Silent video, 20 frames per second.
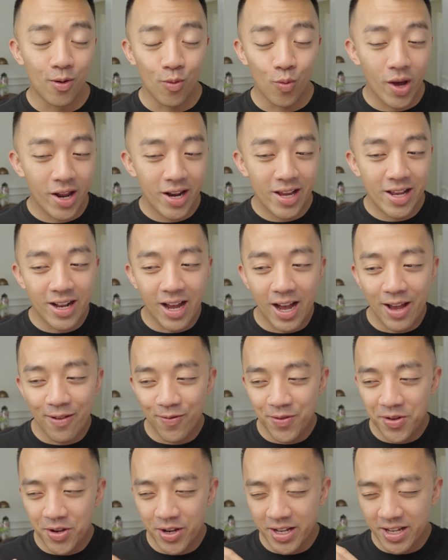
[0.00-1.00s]
Reddit, I
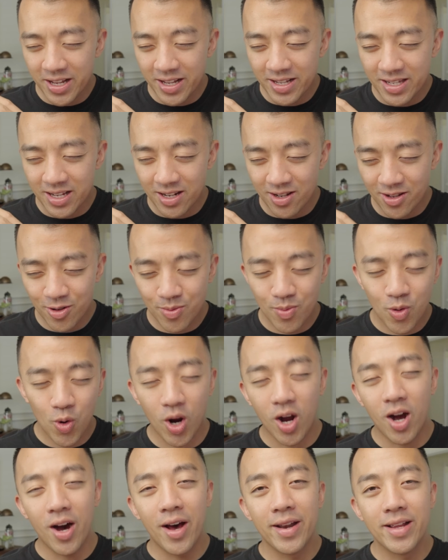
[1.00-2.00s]
feel like, is a little more
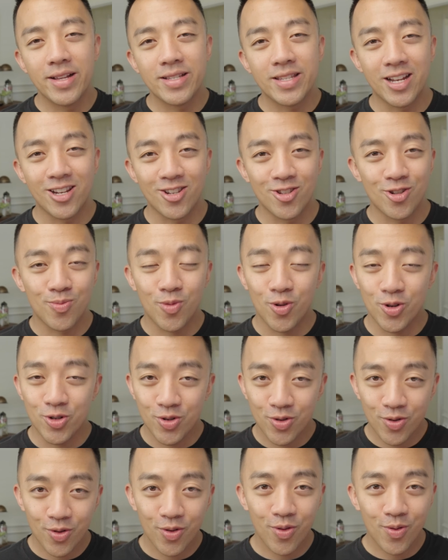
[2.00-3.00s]
honest and a little more
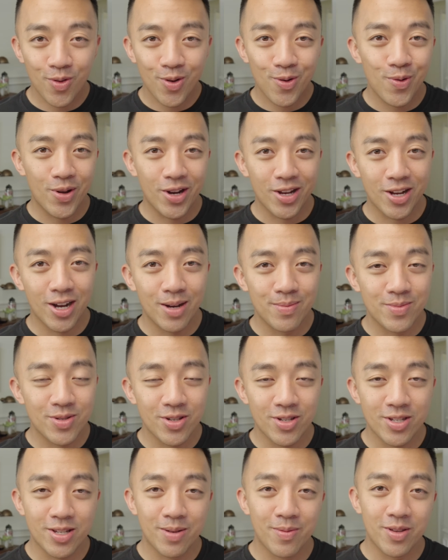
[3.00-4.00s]
truthful when it comes
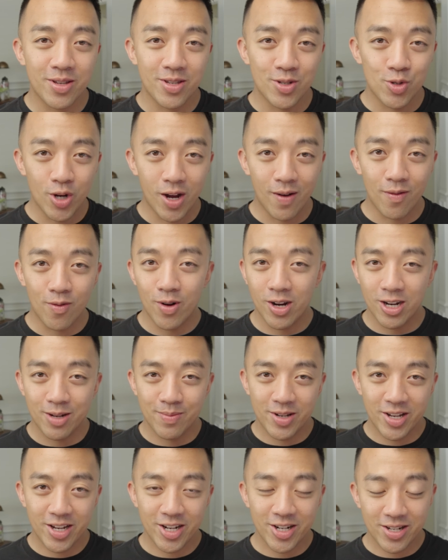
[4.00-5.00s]
to some of these travel
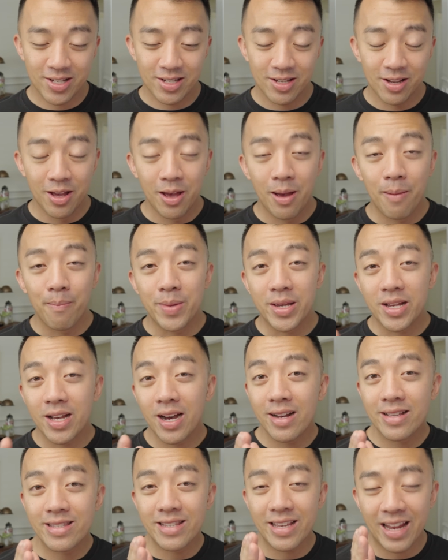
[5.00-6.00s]
recommendations
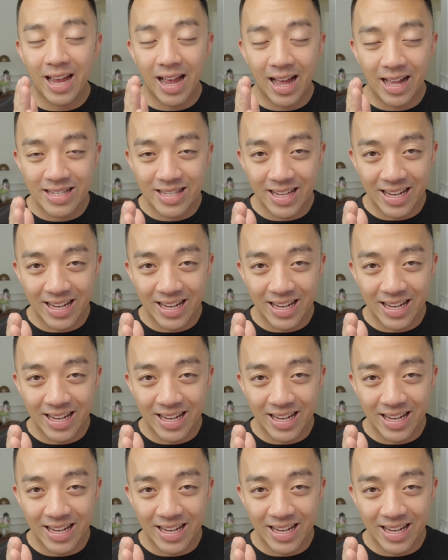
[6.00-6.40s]
because it has